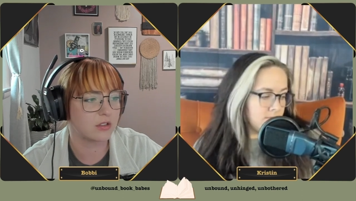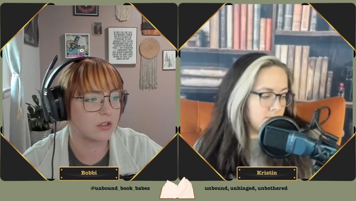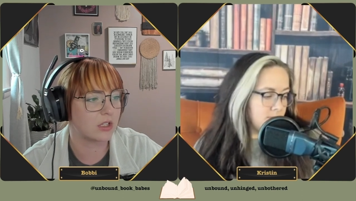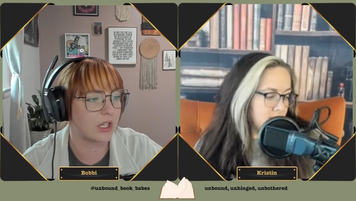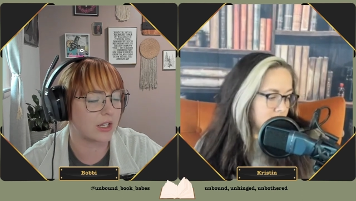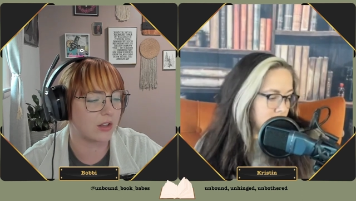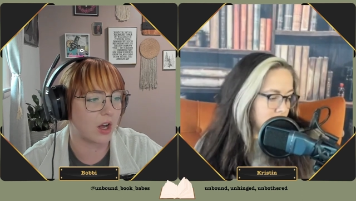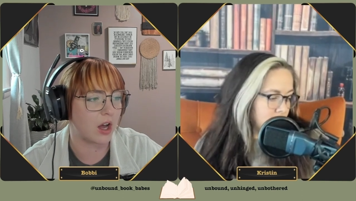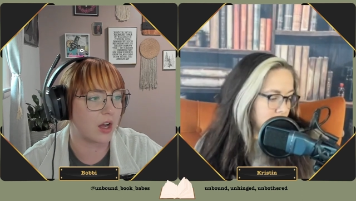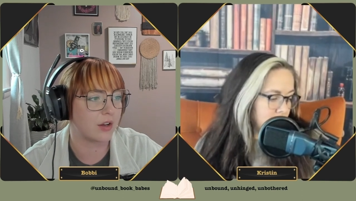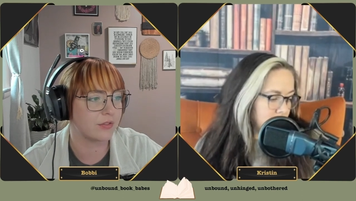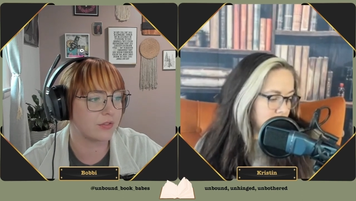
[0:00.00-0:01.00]
Speaker 1: clicked
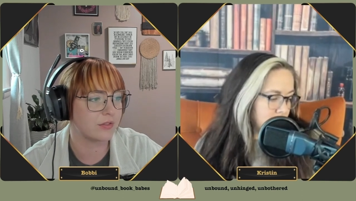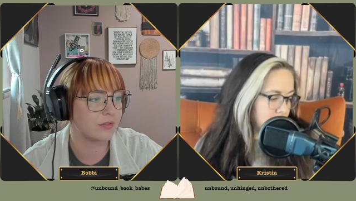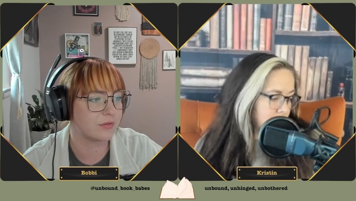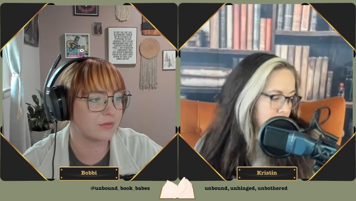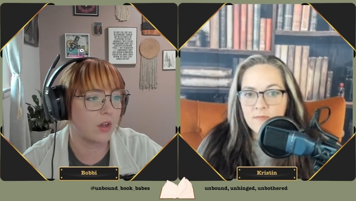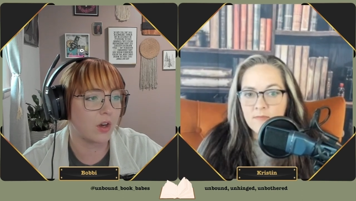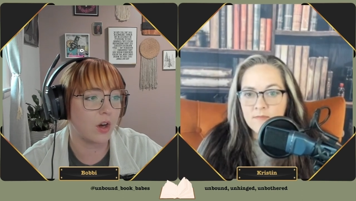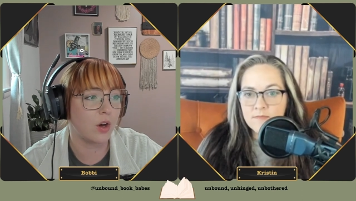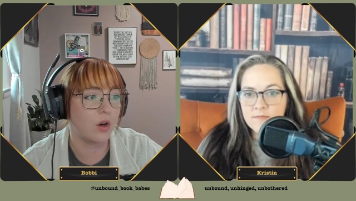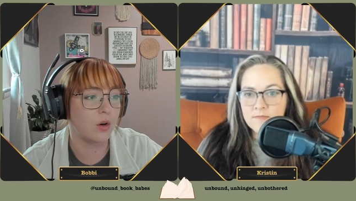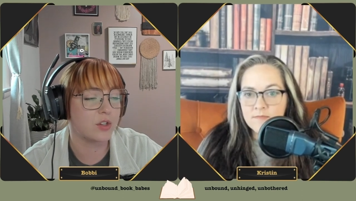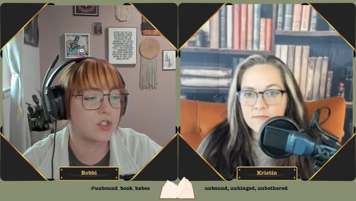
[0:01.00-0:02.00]
off.
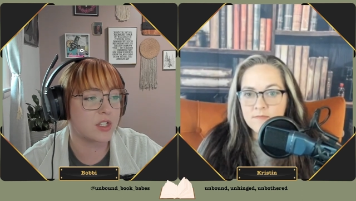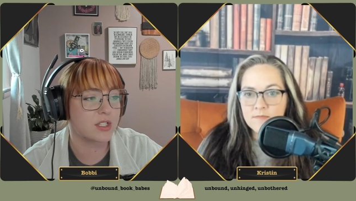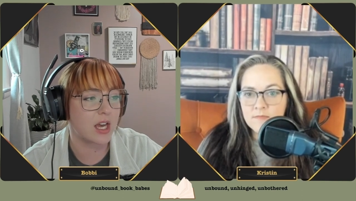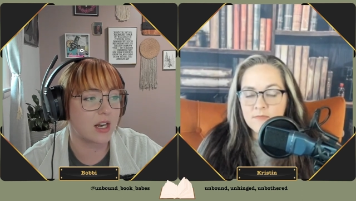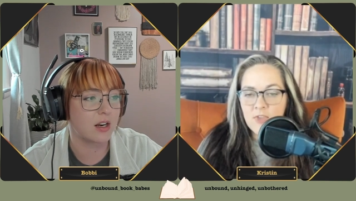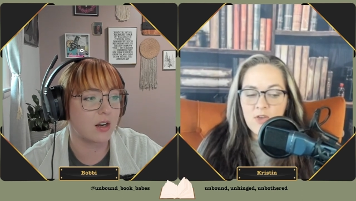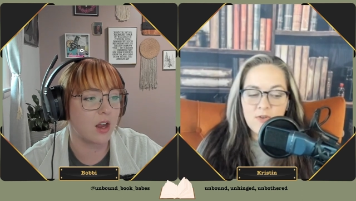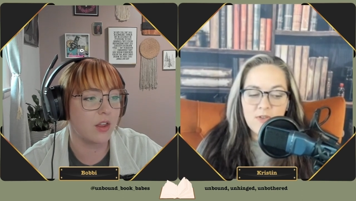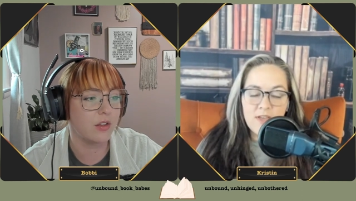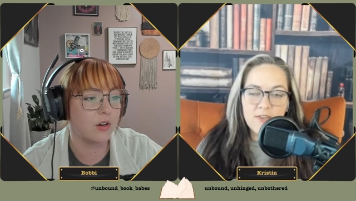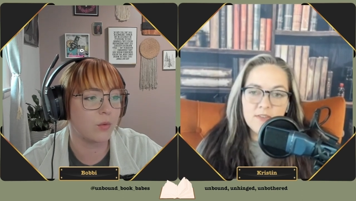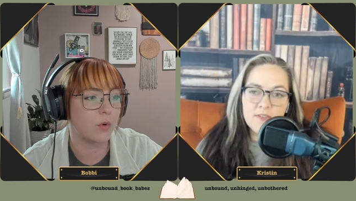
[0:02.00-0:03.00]
Oh, and she's got
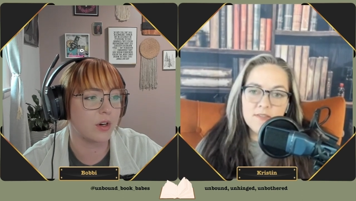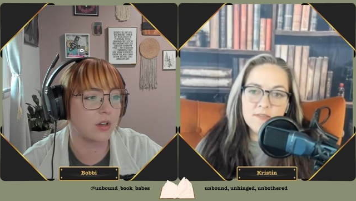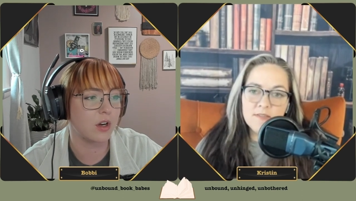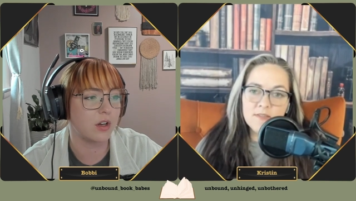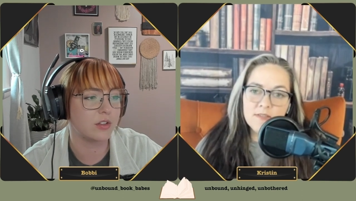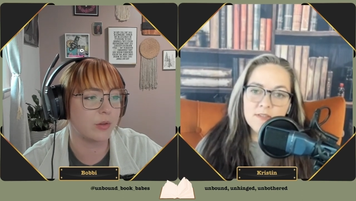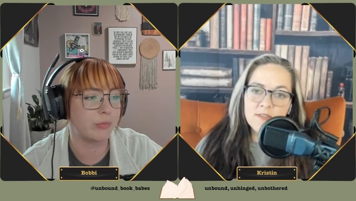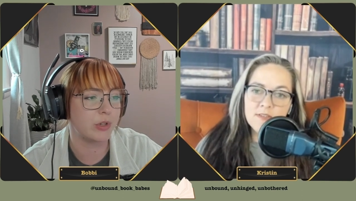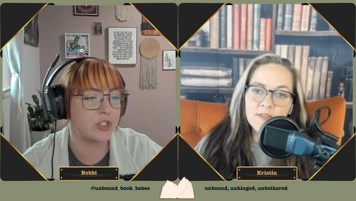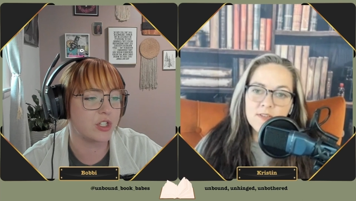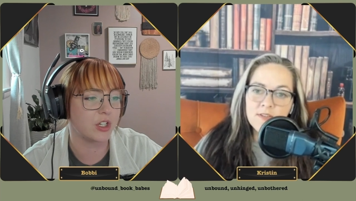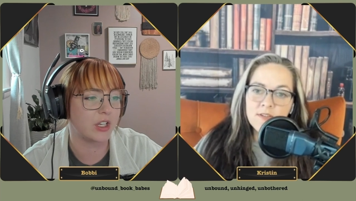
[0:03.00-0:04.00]
another oh. one called The
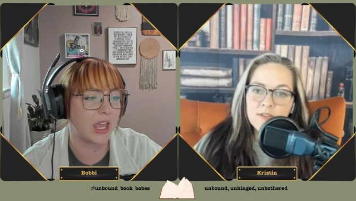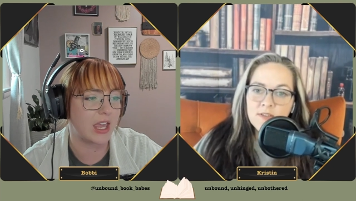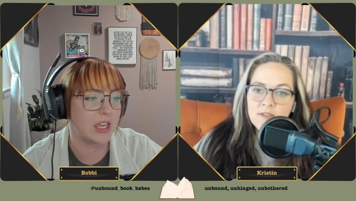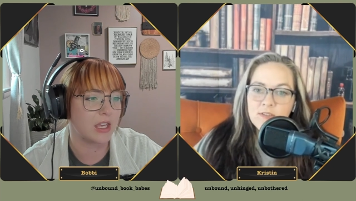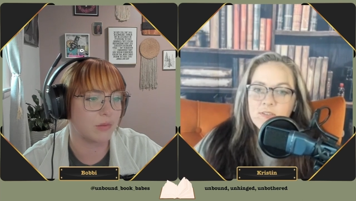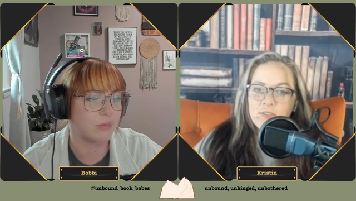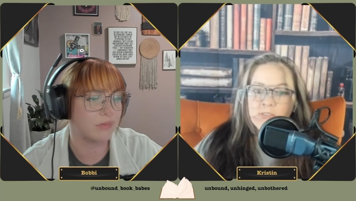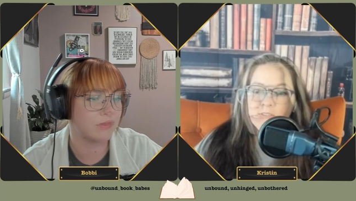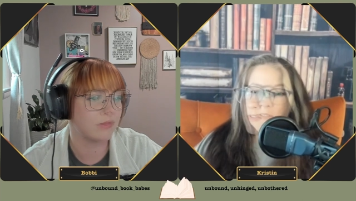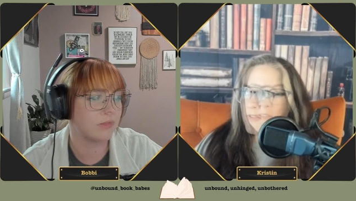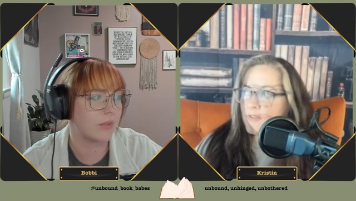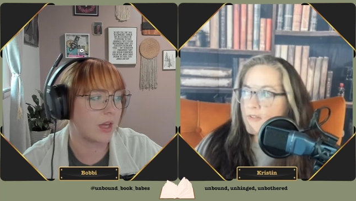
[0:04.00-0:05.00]
Butcher Game.
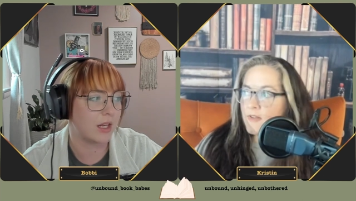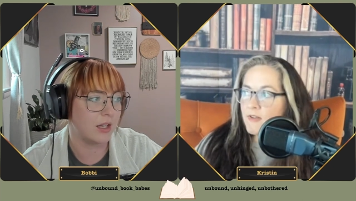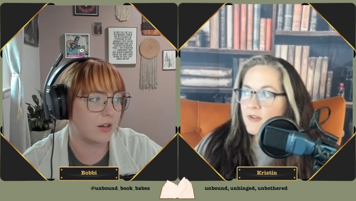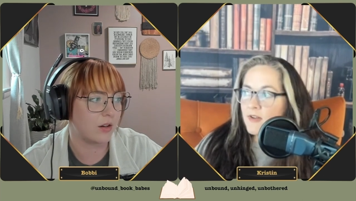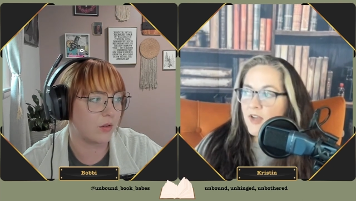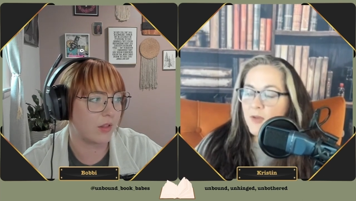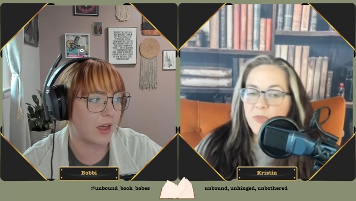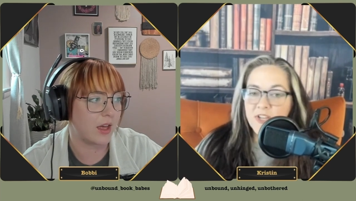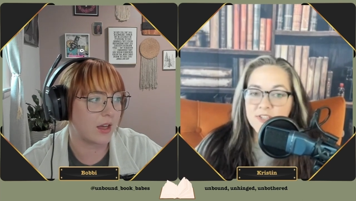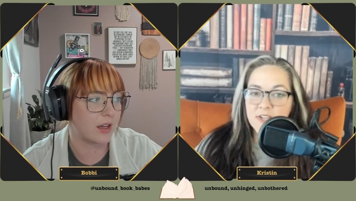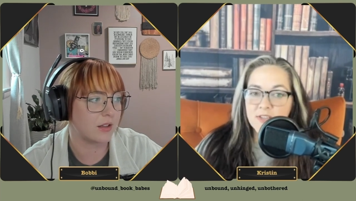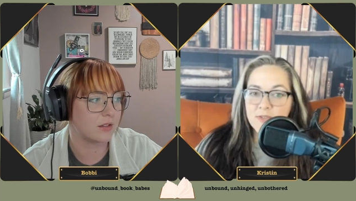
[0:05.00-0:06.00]
I didn't know
Speaker 2: that.
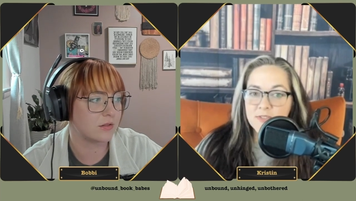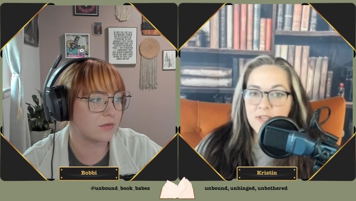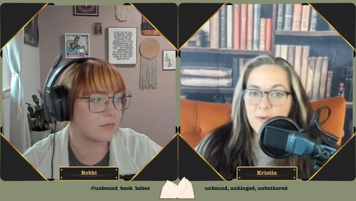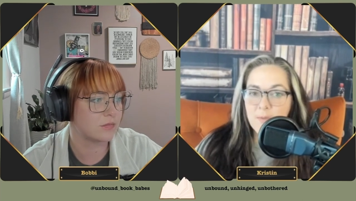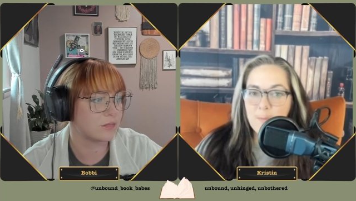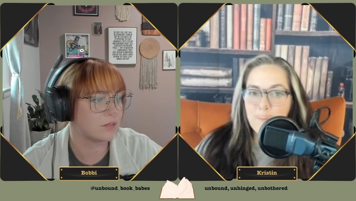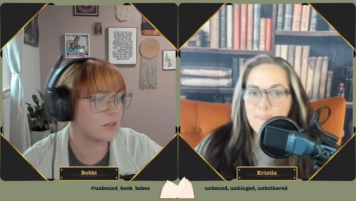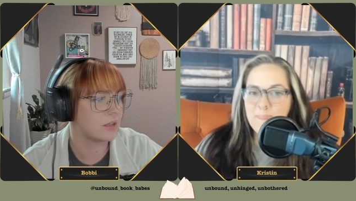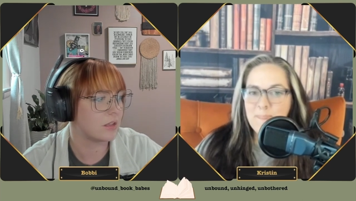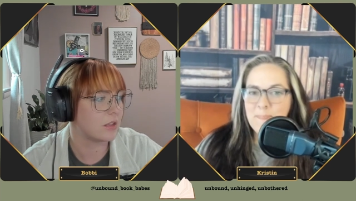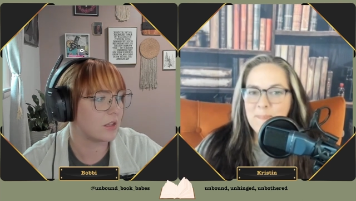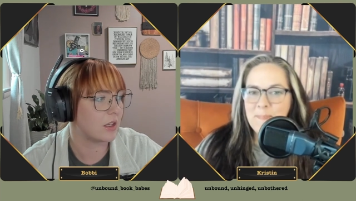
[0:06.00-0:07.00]
I might check those out.
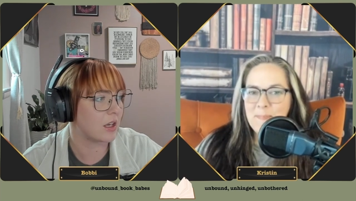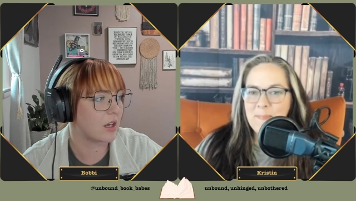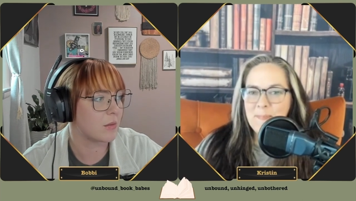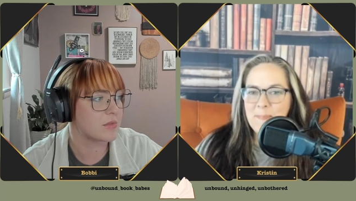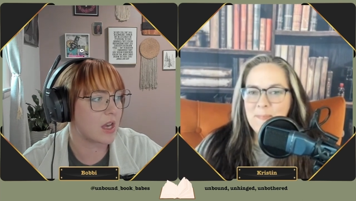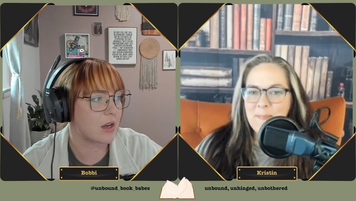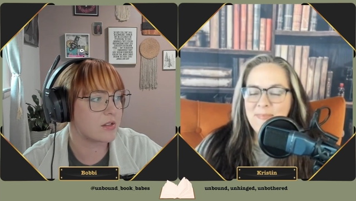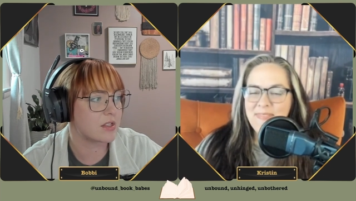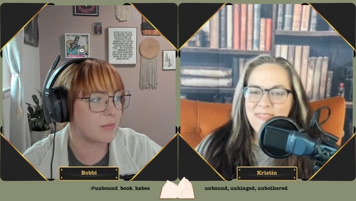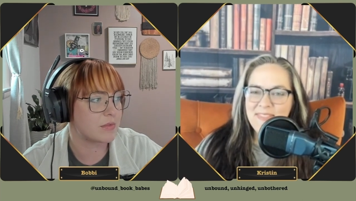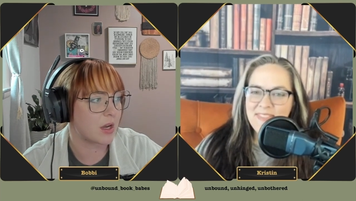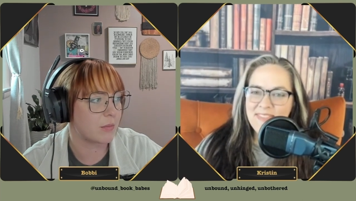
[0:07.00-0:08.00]
Speaker 1: It comes out
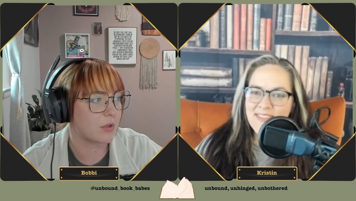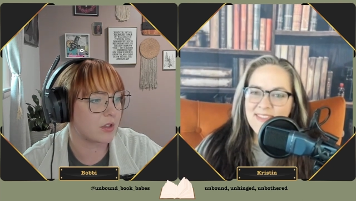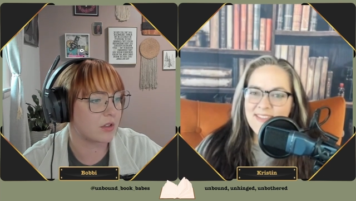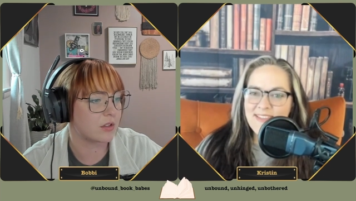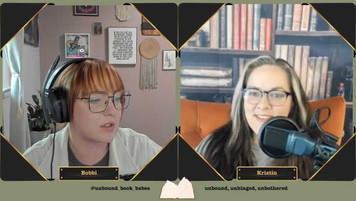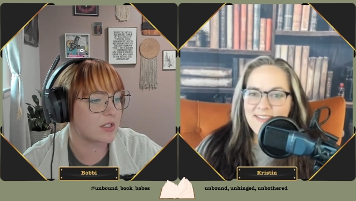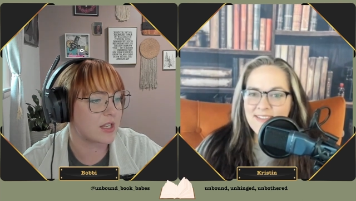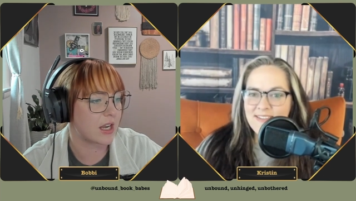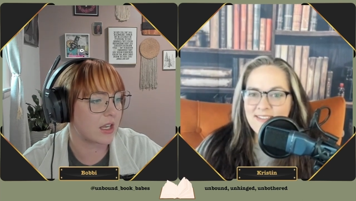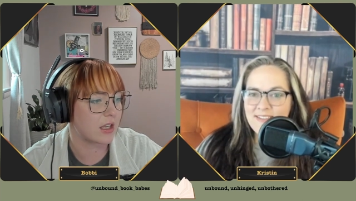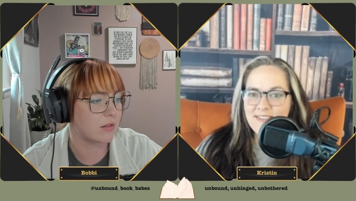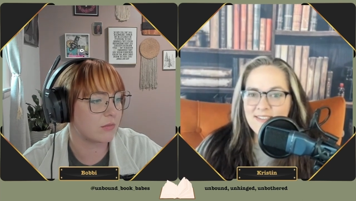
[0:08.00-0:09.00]
September, the
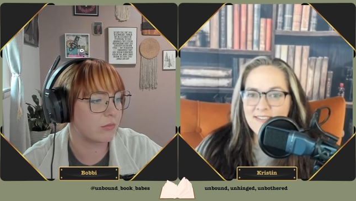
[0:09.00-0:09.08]
second